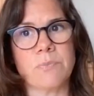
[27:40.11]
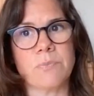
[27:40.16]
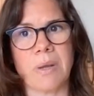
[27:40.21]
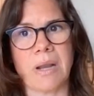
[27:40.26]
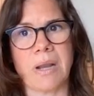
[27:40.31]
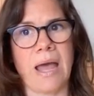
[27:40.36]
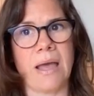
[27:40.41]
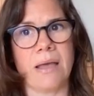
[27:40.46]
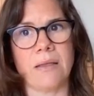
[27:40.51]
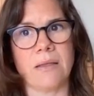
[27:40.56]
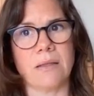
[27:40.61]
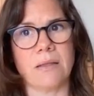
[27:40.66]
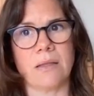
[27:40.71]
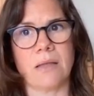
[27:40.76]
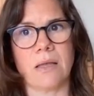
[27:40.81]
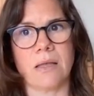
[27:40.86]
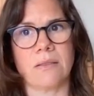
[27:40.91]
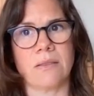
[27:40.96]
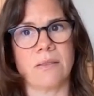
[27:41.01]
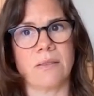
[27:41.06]
But I
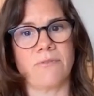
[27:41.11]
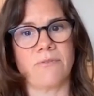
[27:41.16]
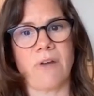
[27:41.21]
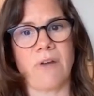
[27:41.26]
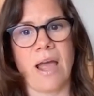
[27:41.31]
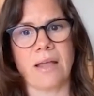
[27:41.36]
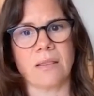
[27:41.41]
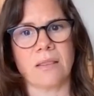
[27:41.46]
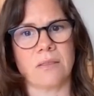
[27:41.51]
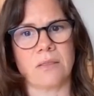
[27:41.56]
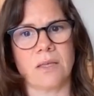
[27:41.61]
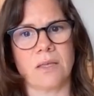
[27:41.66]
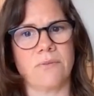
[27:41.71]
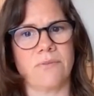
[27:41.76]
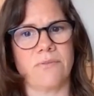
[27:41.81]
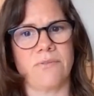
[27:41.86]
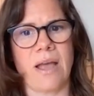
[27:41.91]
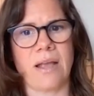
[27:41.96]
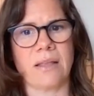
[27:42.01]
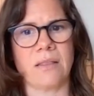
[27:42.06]
the fact the
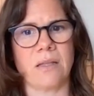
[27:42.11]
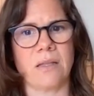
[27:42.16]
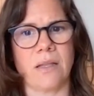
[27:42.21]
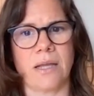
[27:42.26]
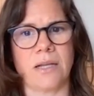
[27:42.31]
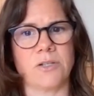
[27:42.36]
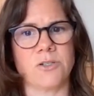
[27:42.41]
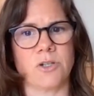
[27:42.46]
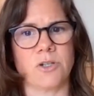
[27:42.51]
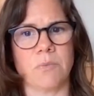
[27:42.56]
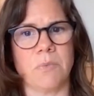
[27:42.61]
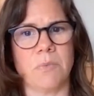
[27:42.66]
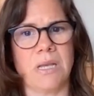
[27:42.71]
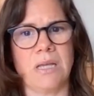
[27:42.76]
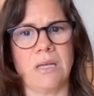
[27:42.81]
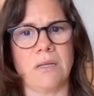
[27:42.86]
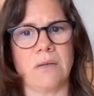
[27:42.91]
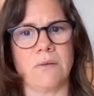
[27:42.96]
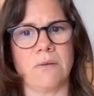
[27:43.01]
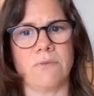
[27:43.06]
fact that like Germany and